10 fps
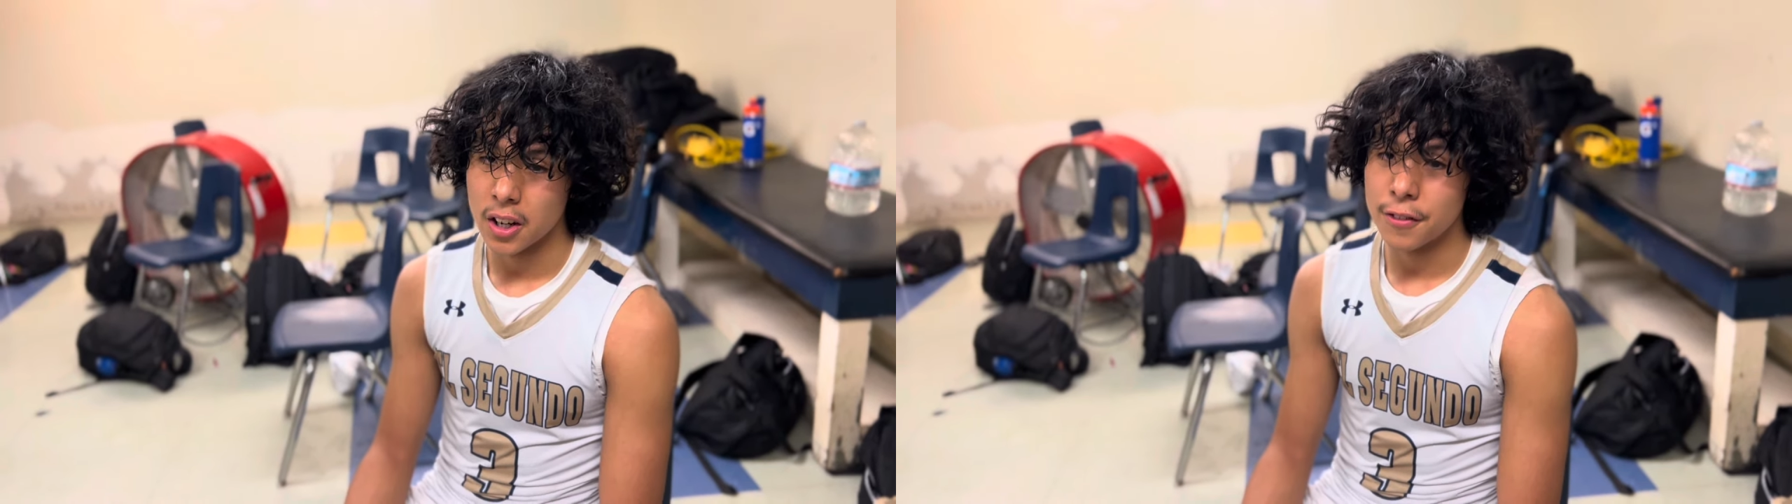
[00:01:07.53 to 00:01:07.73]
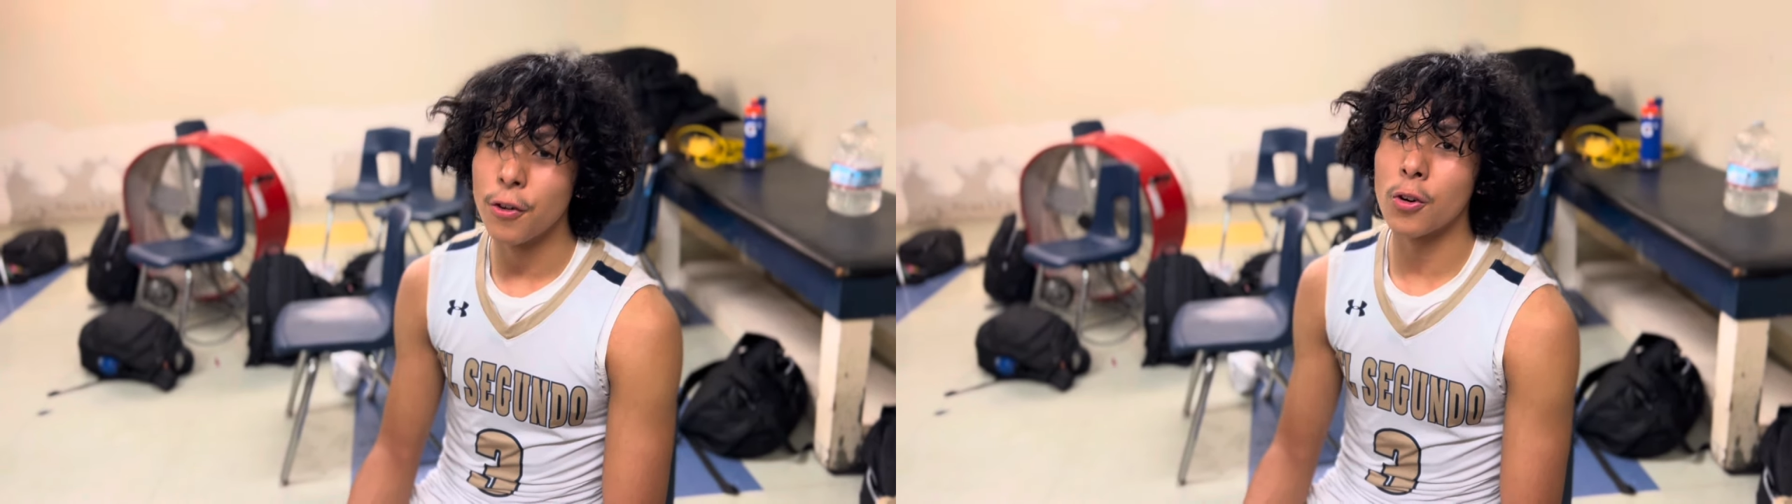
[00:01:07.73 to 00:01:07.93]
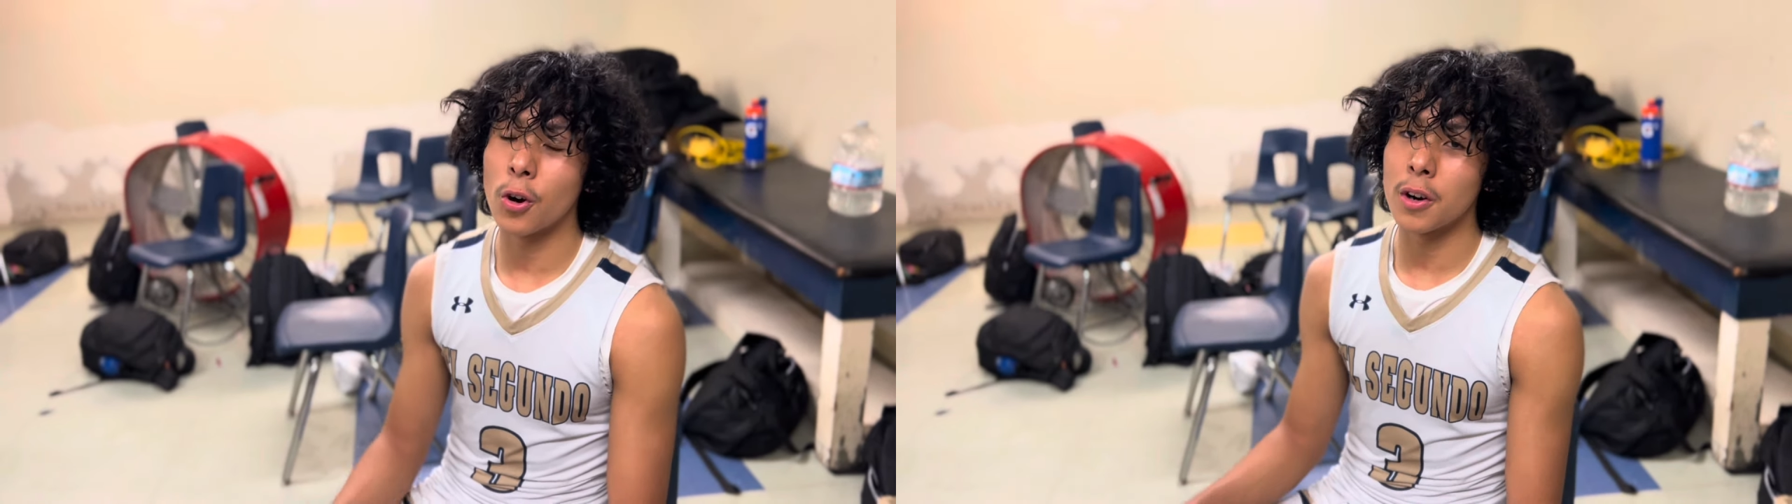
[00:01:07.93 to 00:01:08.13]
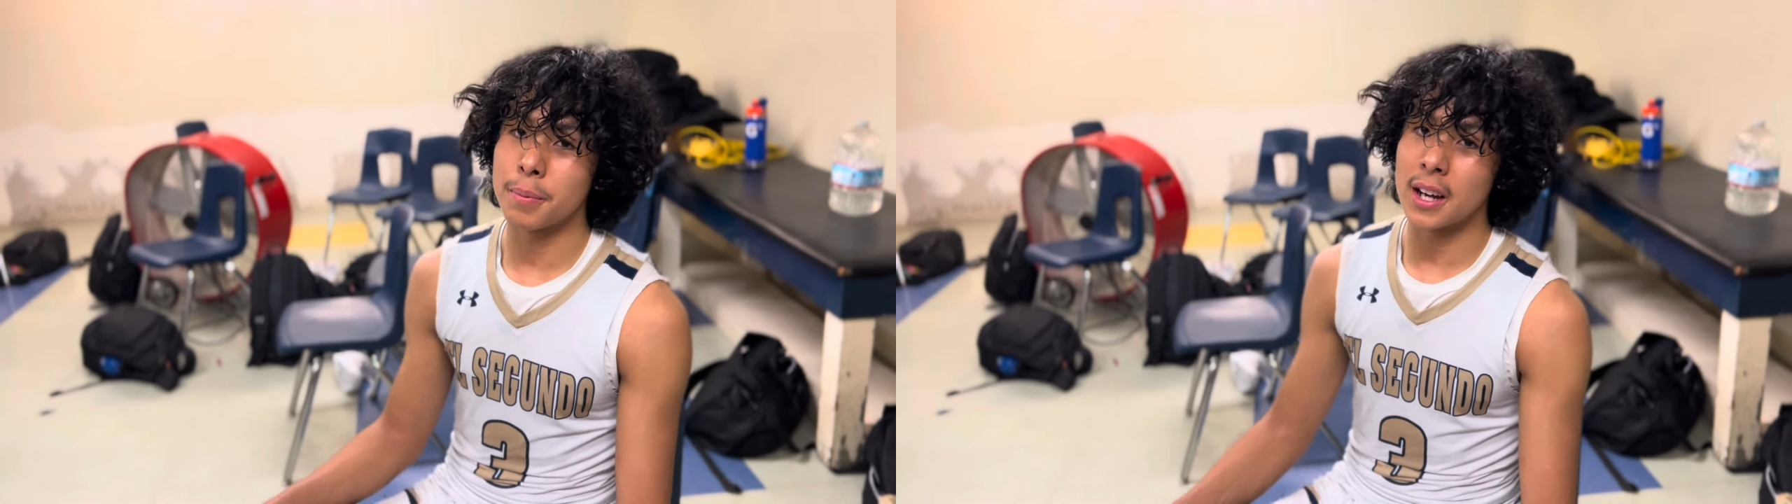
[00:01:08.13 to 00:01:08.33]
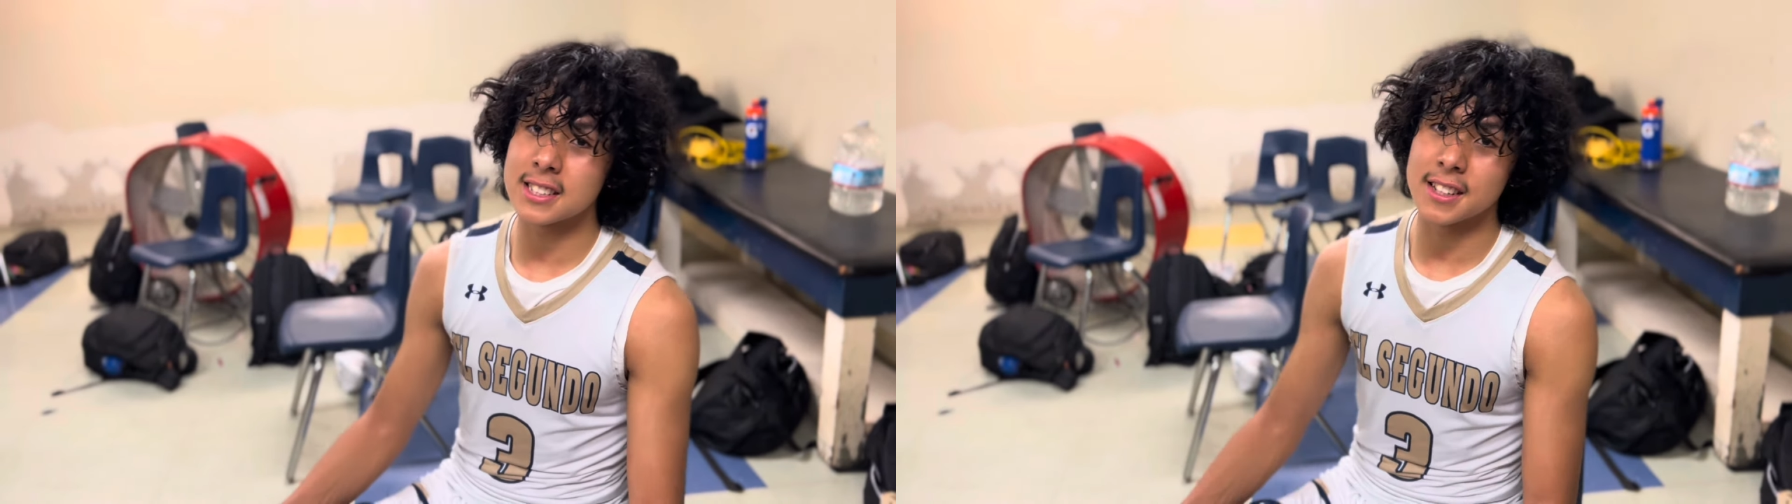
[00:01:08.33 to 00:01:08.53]
Full court
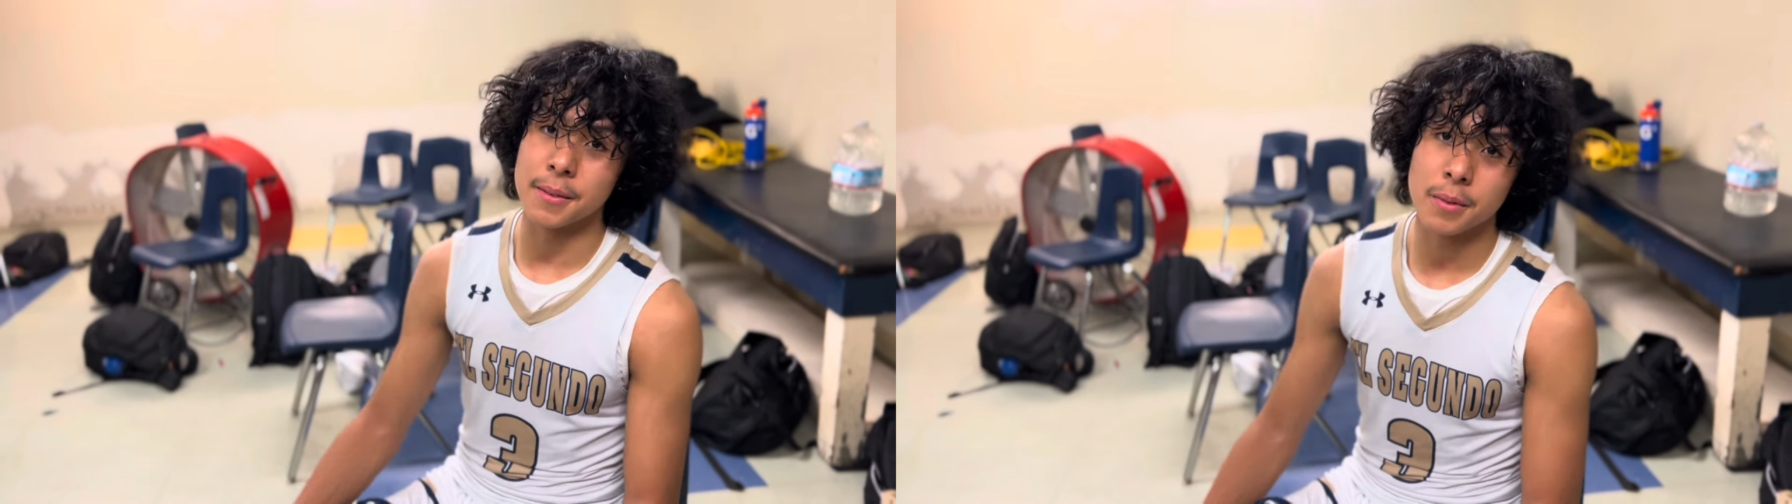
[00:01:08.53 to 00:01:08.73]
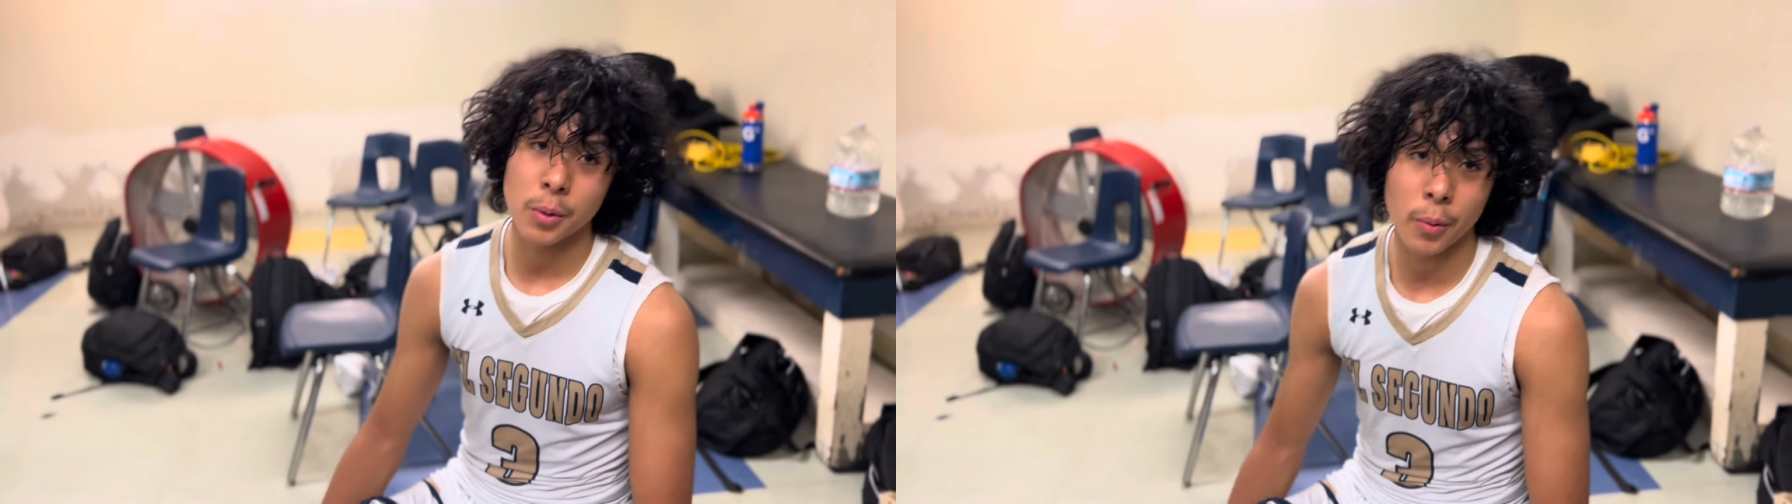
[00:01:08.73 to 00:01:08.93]
press them.